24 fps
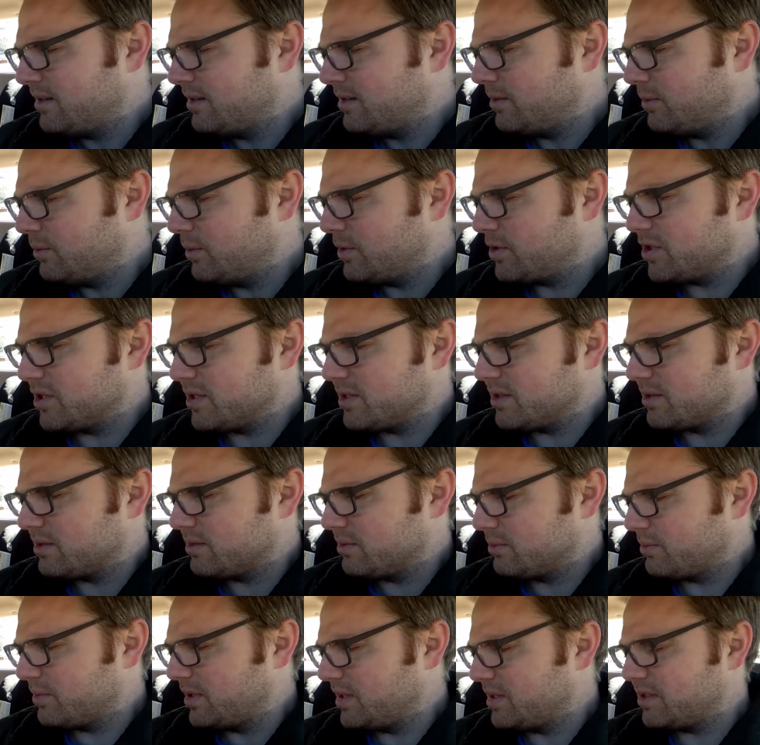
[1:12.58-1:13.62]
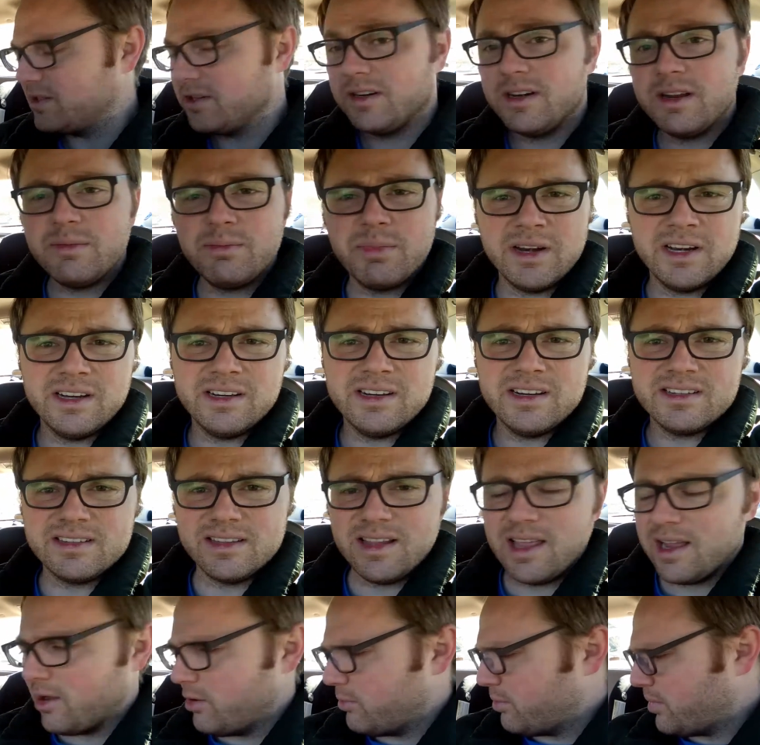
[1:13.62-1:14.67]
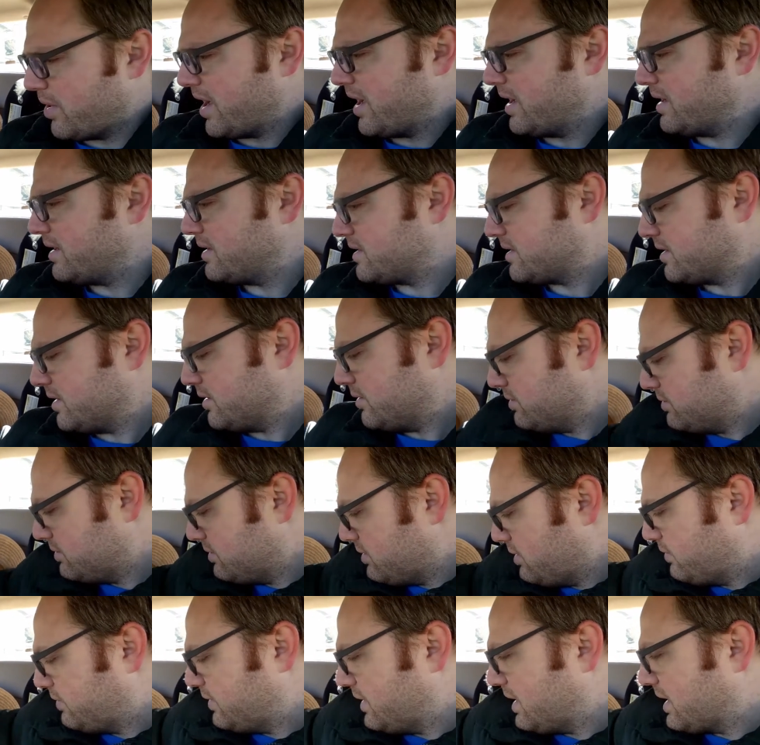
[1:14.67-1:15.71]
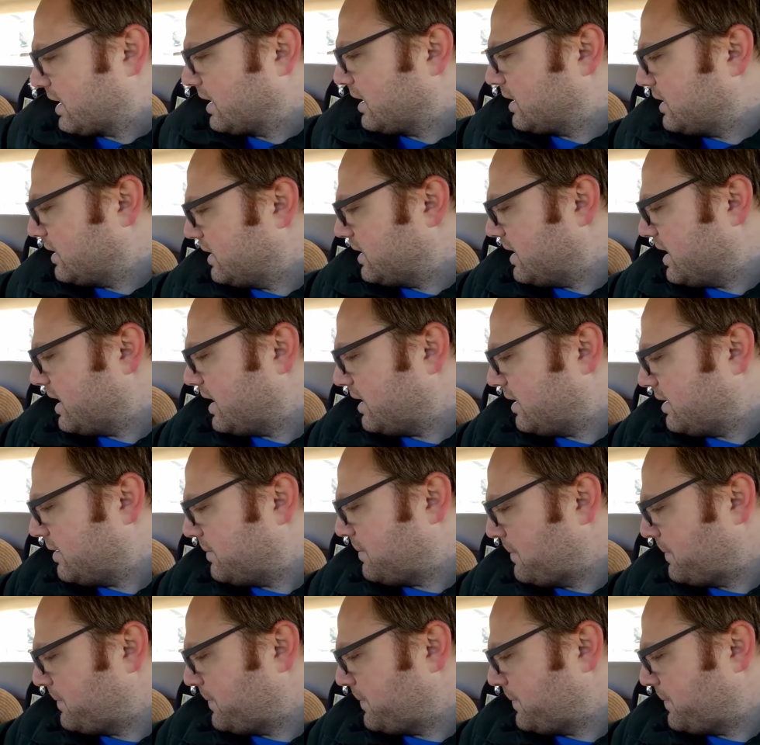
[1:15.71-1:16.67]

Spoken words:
which is really dirty, but it is Lego brand, so hopefully I can clean that up.